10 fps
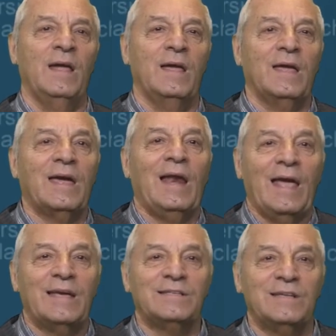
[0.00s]
is that
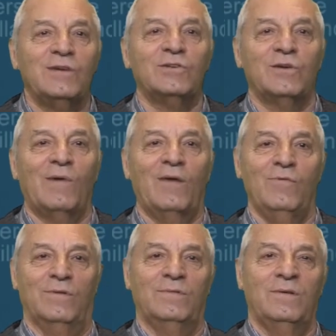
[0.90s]
apart from
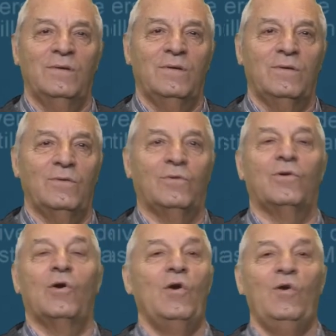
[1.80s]
solving a system of
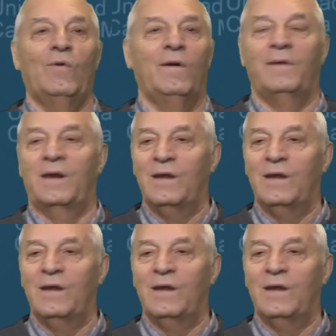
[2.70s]
equations,